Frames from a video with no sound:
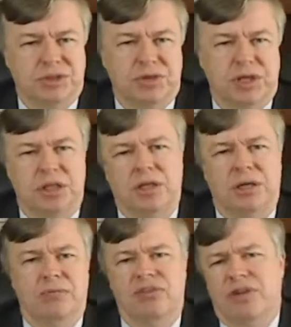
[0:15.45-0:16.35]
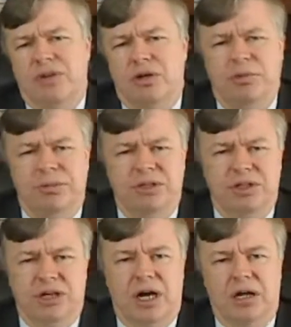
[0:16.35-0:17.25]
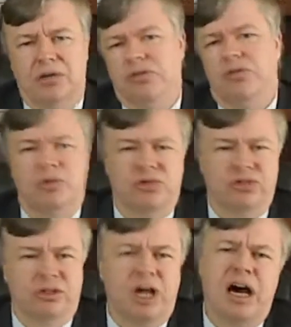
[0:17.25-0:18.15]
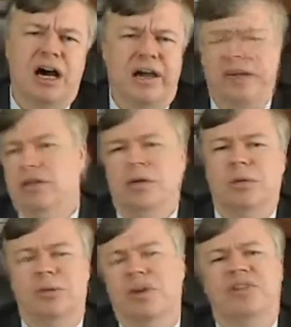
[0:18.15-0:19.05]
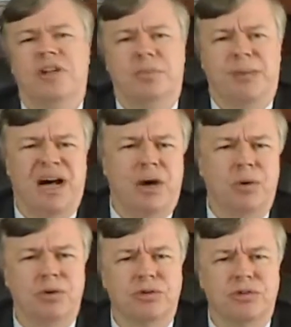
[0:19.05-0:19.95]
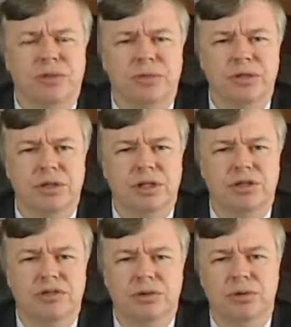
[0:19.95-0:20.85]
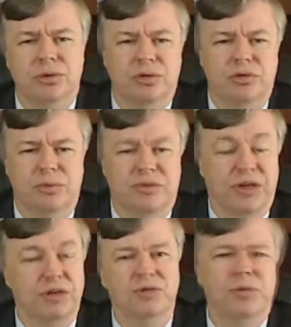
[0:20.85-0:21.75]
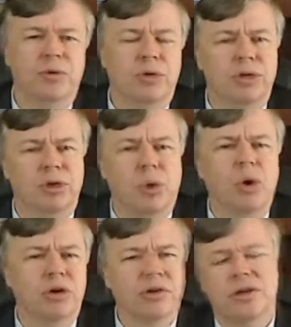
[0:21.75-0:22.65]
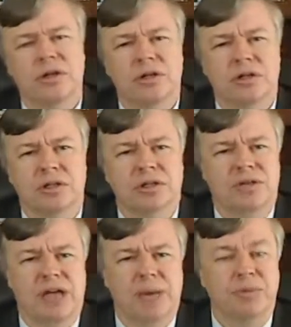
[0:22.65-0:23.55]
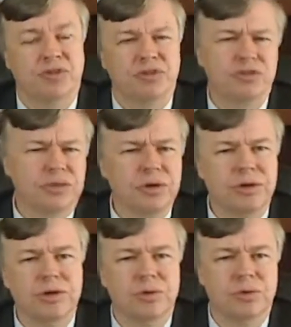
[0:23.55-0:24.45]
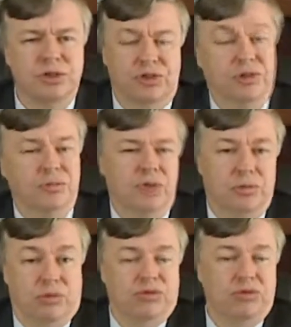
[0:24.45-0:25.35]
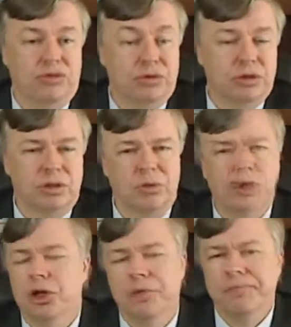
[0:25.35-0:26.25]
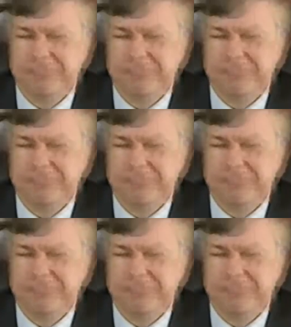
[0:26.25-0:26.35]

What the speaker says: So they claim $700 billion, which is a lie. Unprecedented powers, the ability to prevent you from going to court if he happens to screw you, which he almost assuredly will.